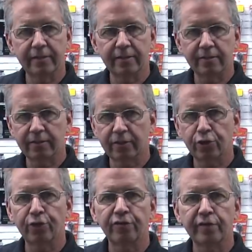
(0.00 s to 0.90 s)
the
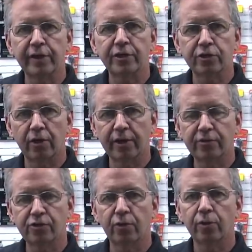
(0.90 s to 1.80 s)
clear finish on it.
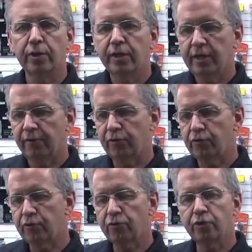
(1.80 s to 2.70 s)
So if you
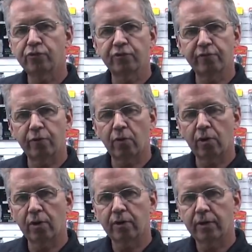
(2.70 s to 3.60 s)
do use it
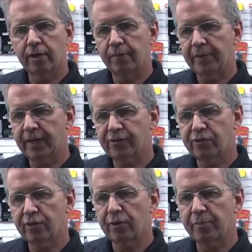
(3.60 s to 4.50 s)
for an
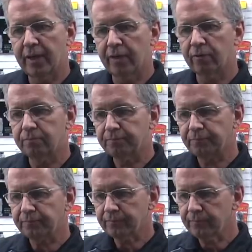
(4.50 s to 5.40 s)
exterior panel,
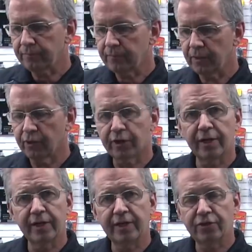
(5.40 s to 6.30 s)
you're
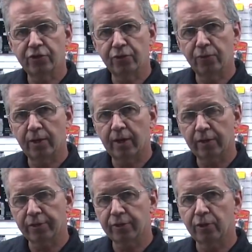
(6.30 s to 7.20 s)
gonna need to
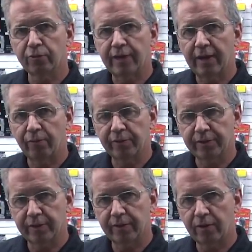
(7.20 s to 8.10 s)
clear coat that with
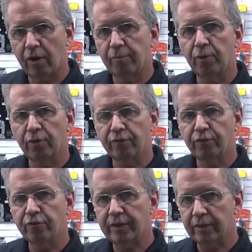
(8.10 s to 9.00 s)
automotive
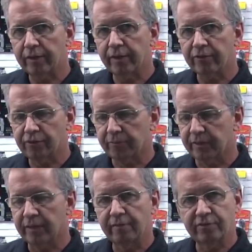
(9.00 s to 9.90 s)
UV clear,
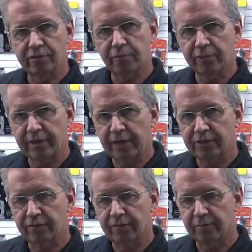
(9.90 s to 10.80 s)
something to give it some
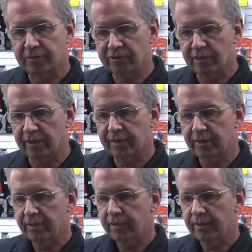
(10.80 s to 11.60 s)
protection from the sun.